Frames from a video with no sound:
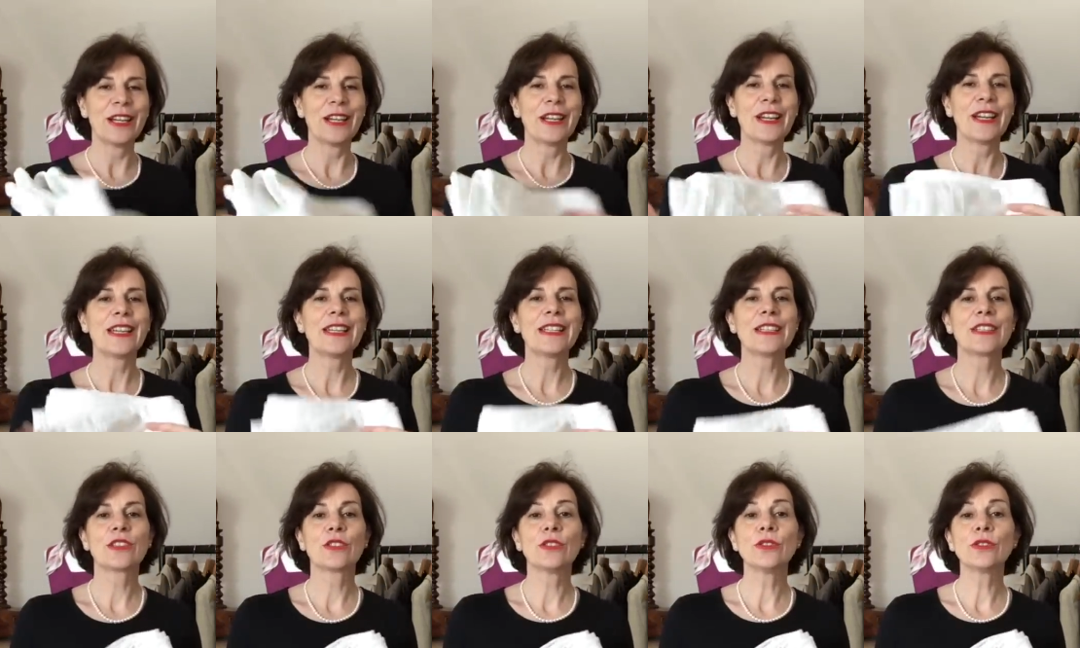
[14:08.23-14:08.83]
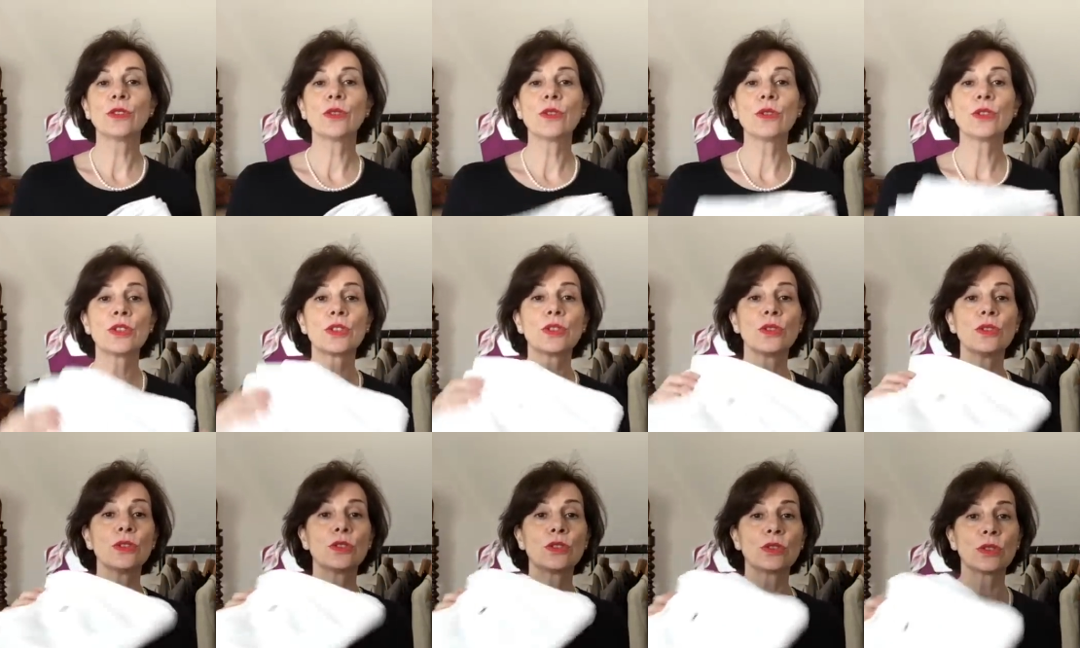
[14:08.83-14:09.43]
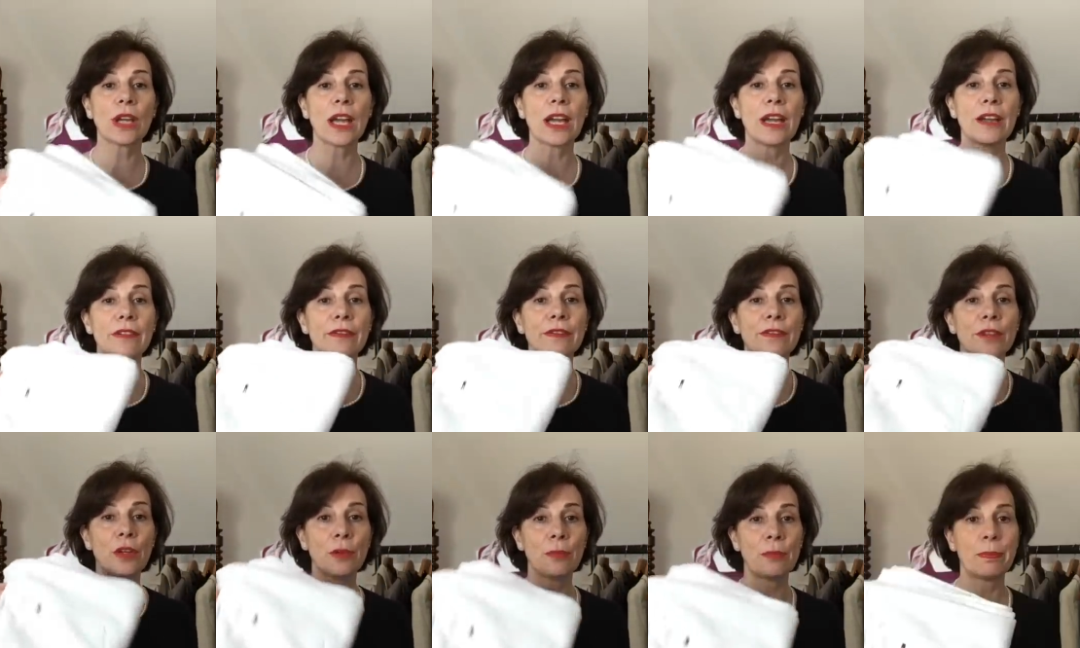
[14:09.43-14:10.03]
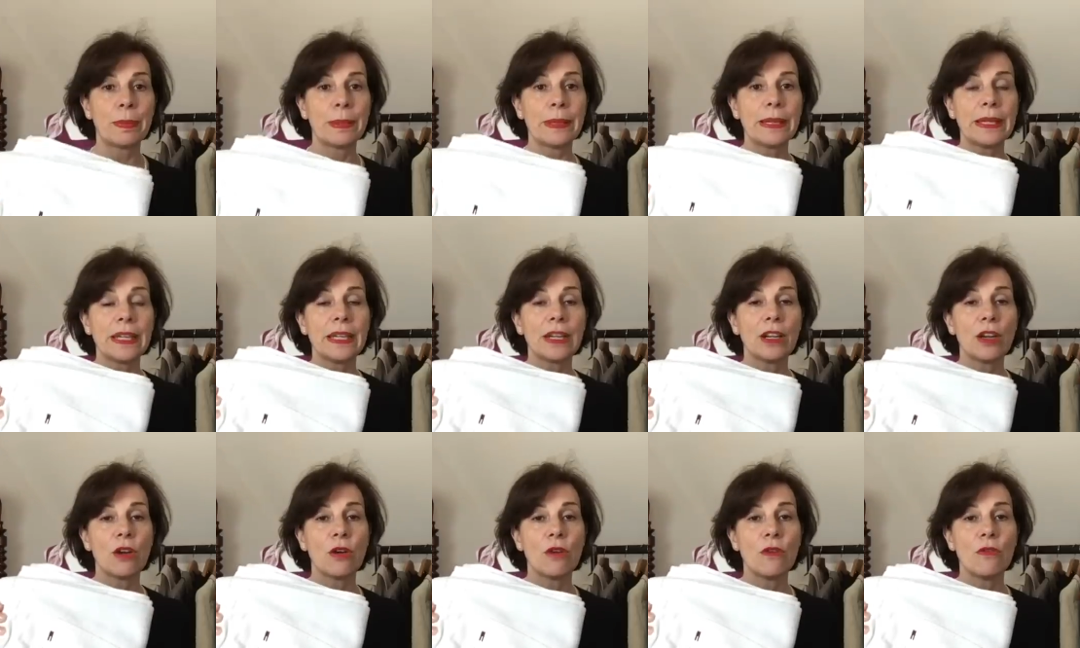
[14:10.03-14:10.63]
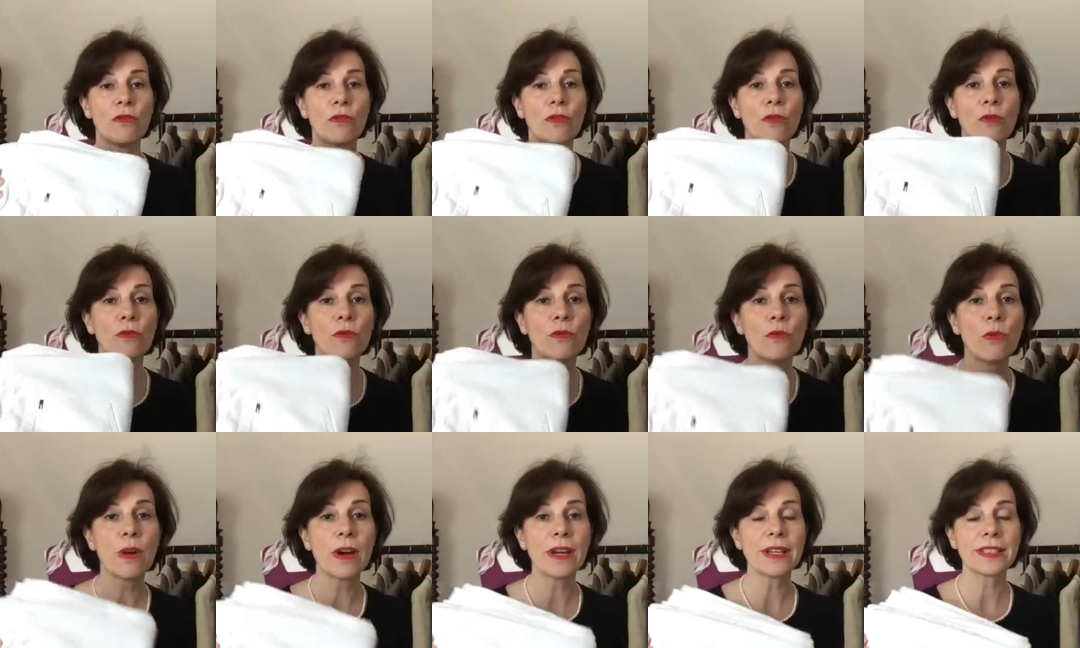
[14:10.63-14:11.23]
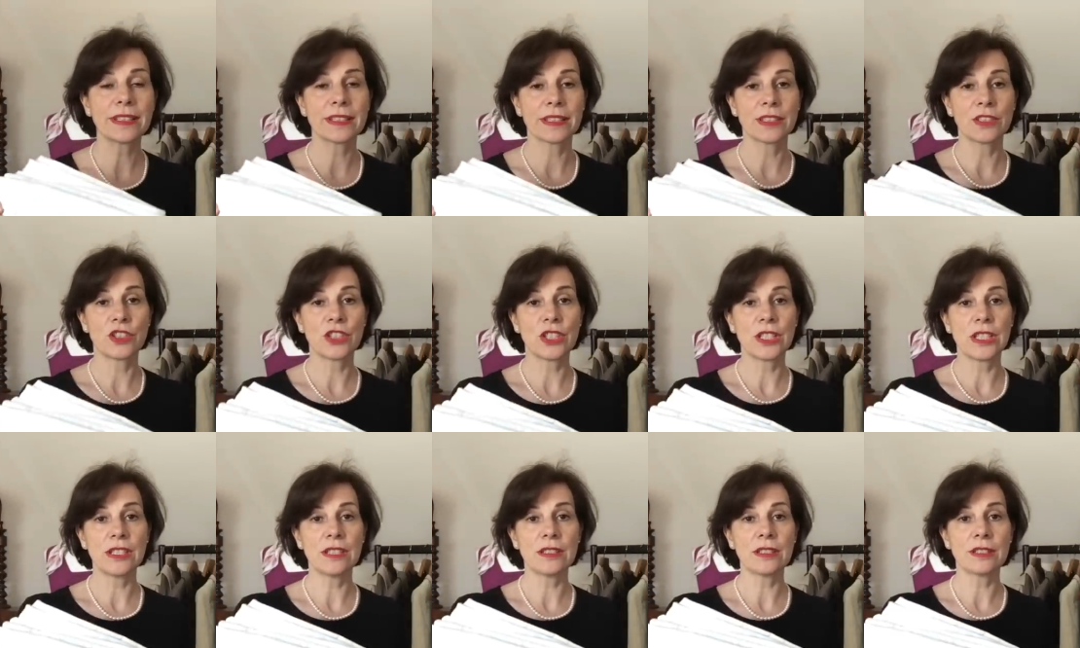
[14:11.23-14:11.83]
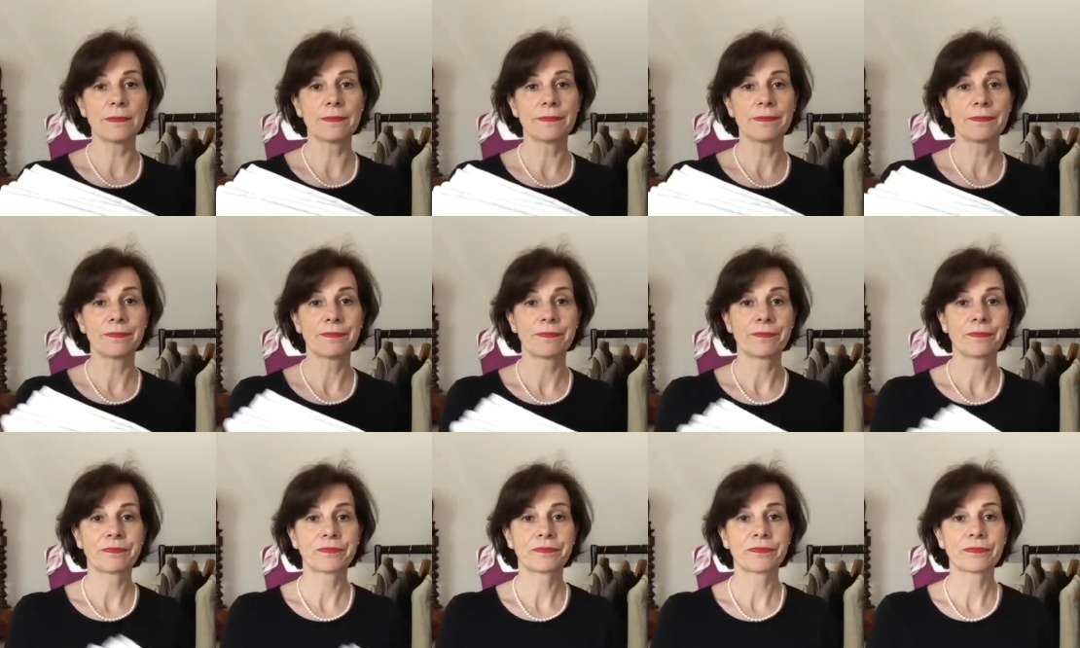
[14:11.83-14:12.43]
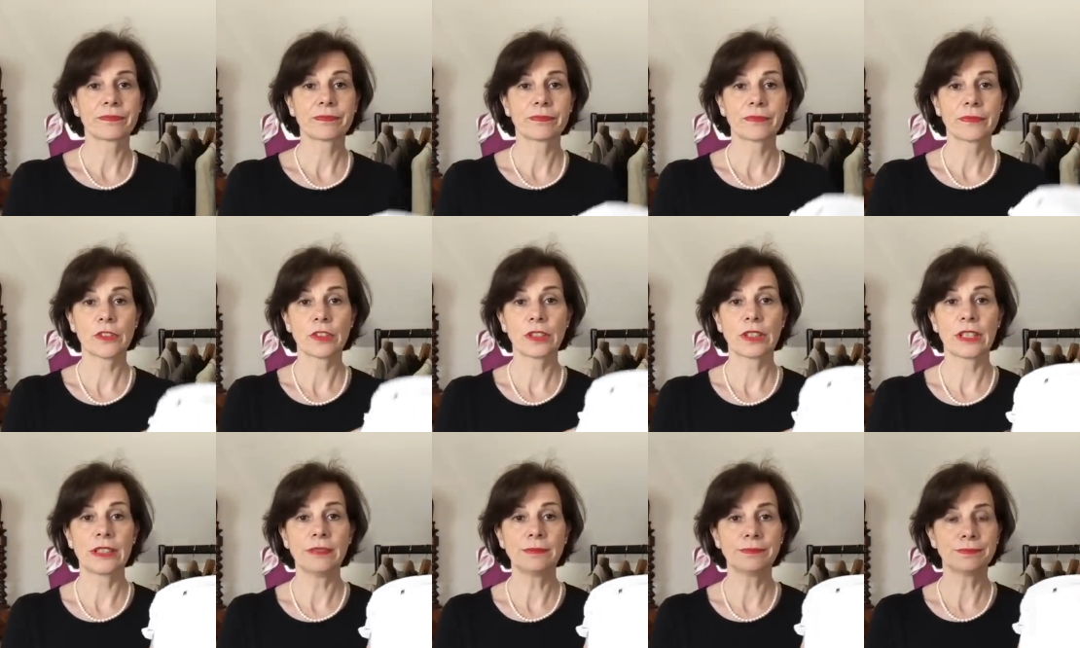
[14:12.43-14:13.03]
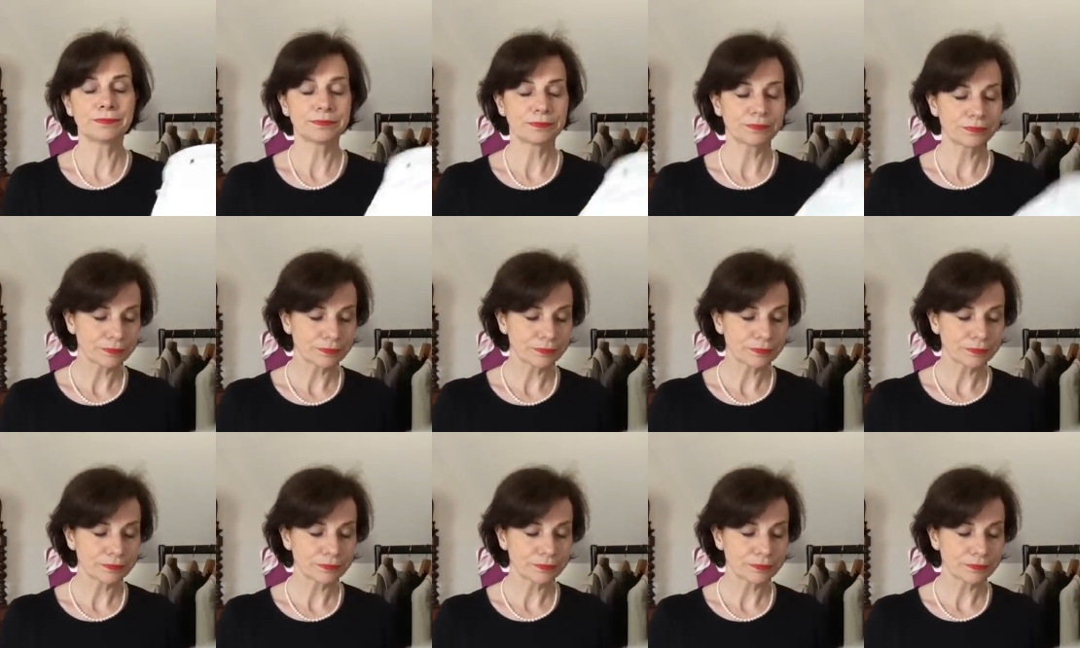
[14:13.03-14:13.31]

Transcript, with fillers: uh, it's good also to have a pair of white jeans, okay?